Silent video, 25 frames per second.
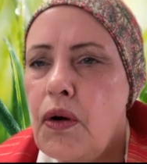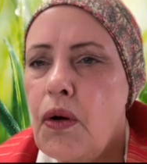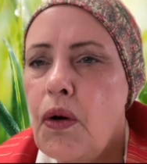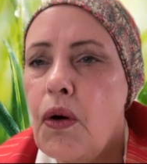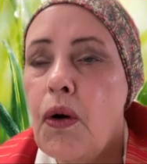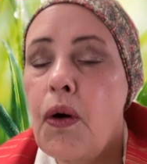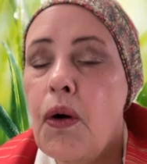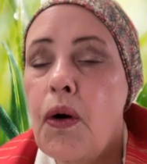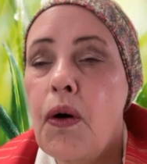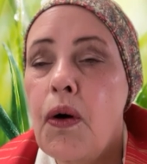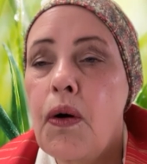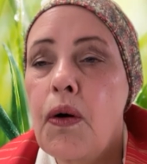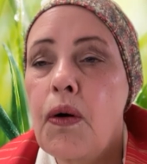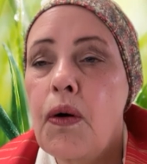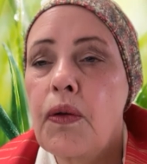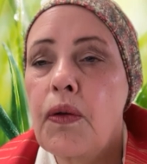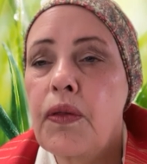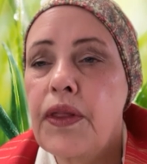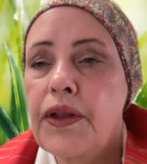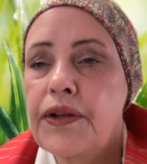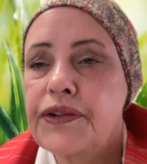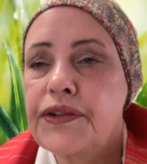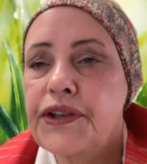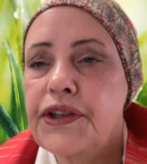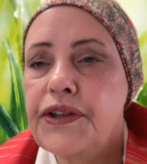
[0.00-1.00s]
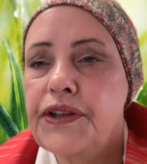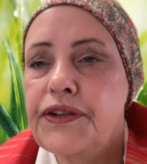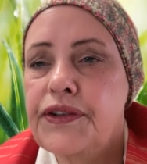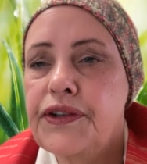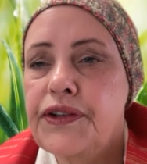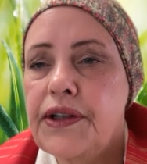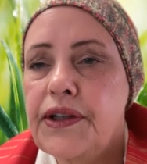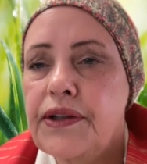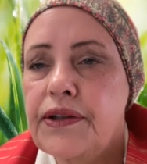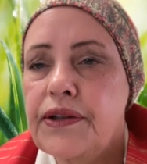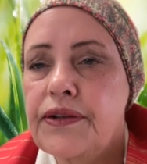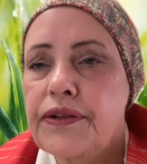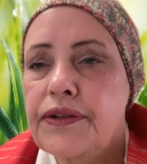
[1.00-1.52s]
all the
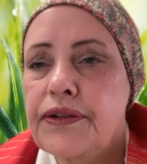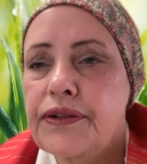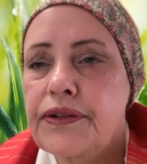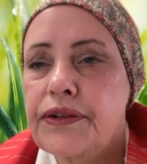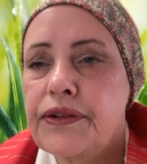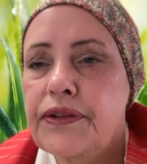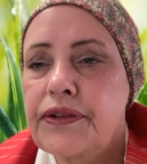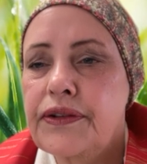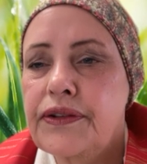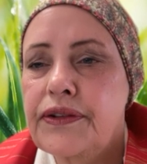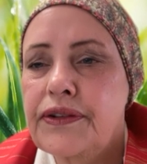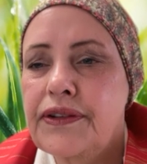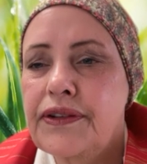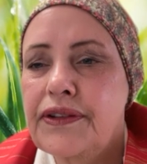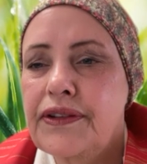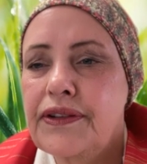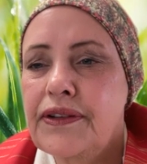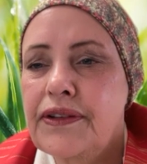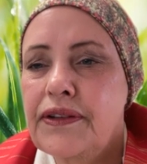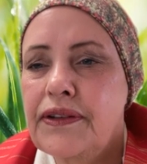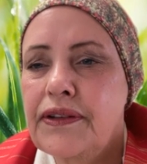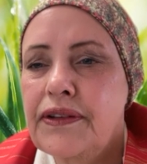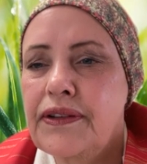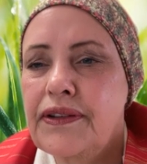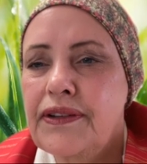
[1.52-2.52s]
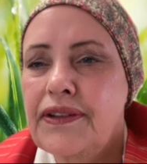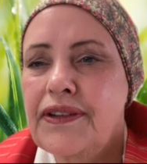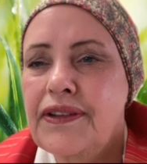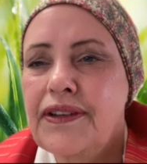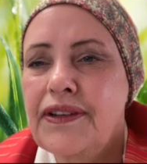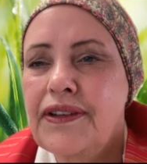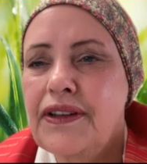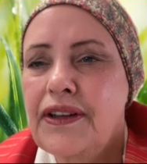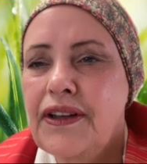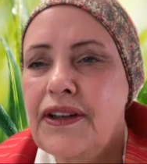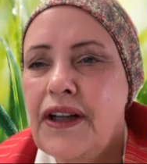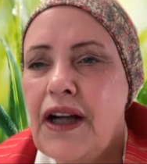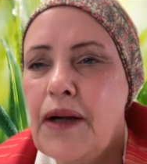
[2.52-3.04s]
details?
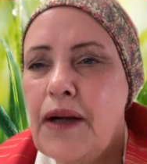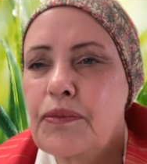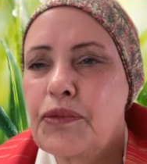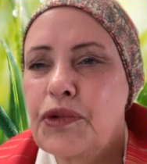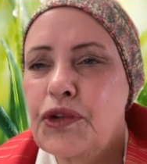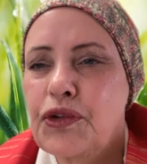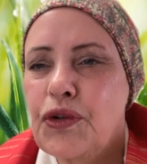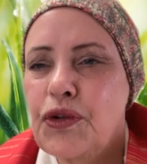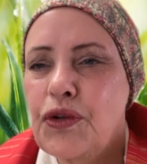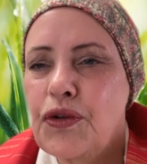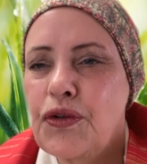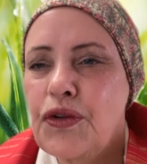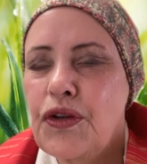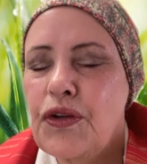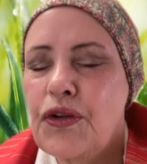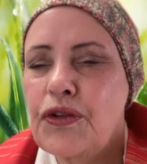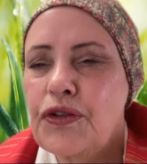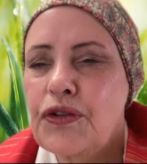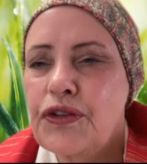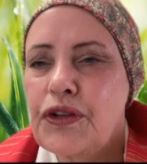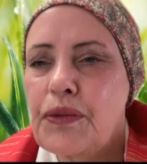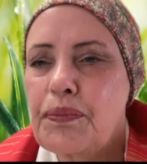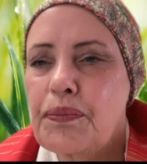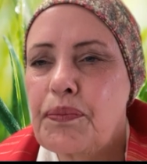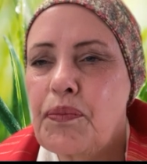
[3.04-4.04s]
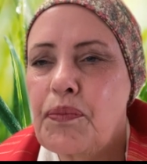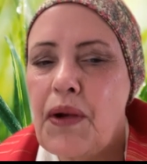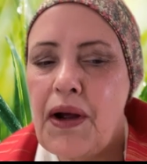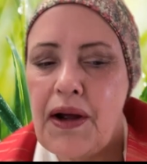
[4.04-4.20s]
I'm sure there's a,